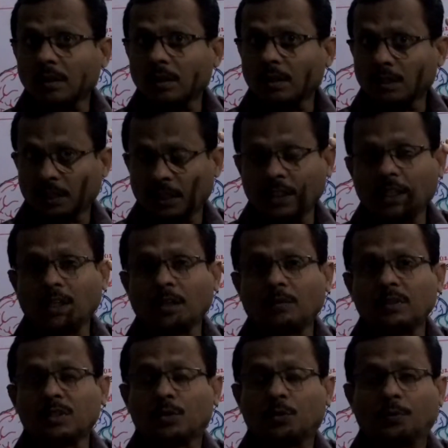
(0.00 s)
cranial nerve
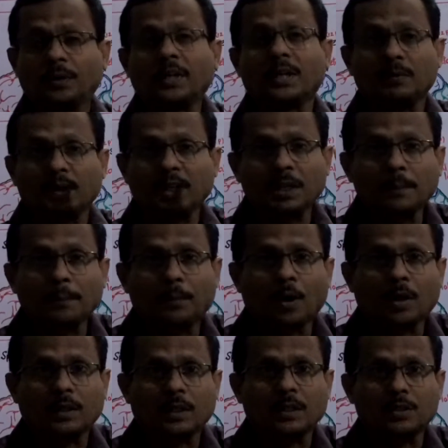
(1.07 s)
is very
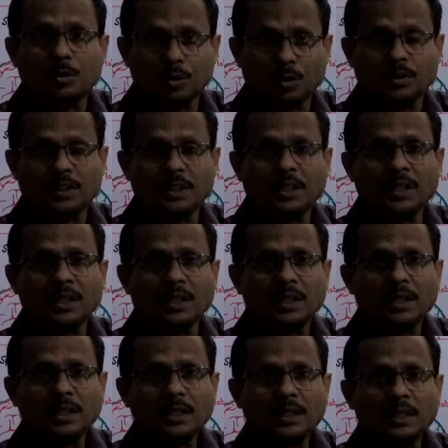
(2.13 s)
important to note here.
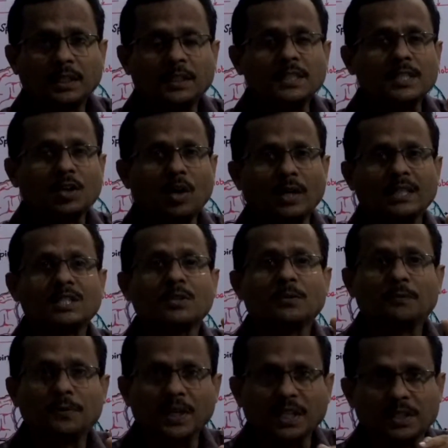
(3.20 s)
It is called as
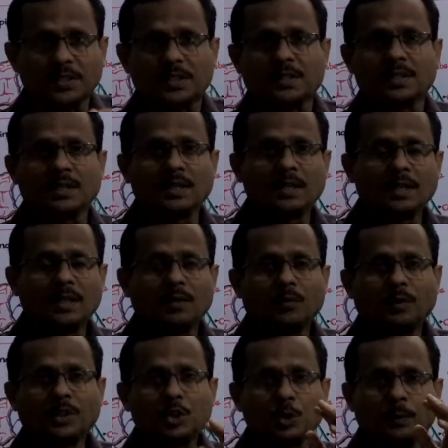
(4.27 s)
vagus,
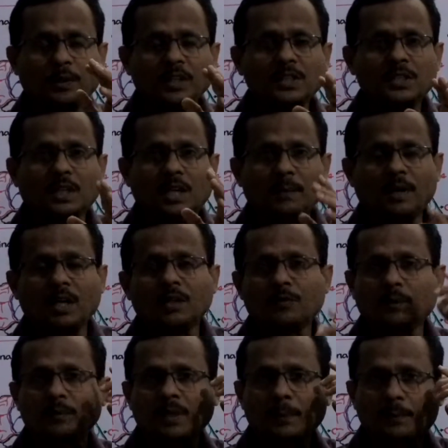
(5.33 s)
which brings the command
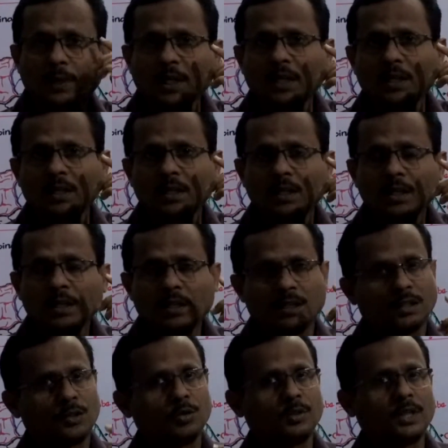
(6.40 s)
from the brain
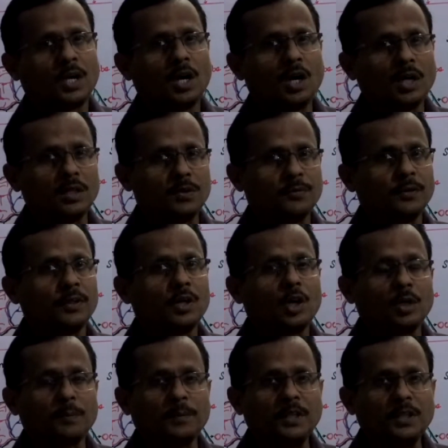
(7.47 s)
to the heart for
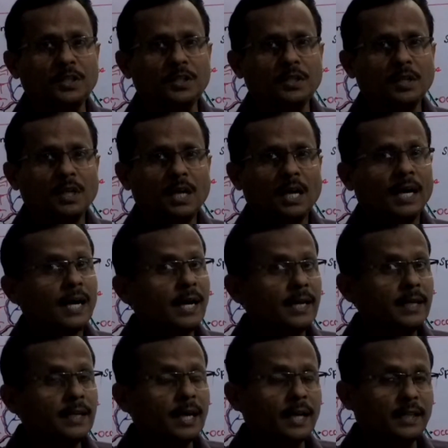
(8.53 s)
heartbeat.
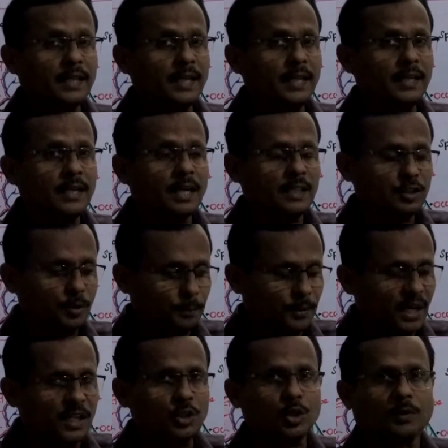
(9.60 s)
And again, another
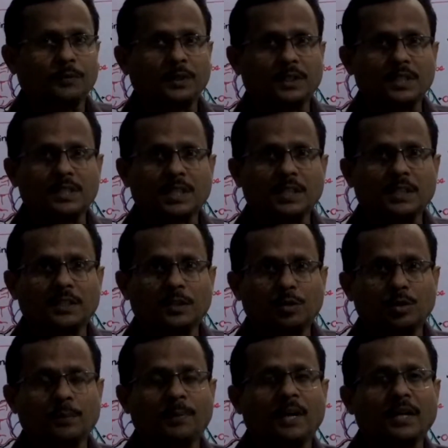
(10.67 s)
branch of it is connected to
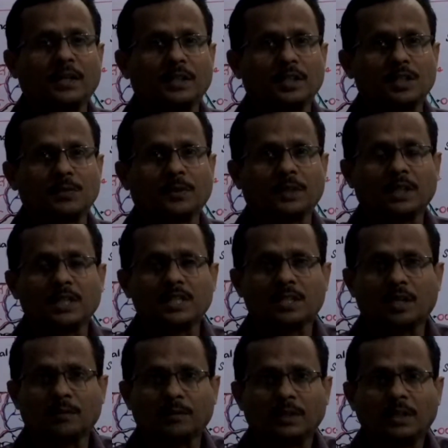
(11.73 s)
the pancreas for release
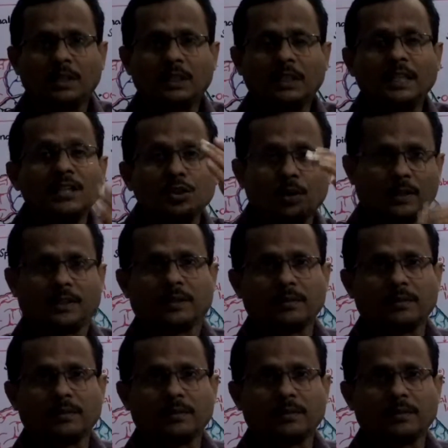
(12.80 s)
of insulin.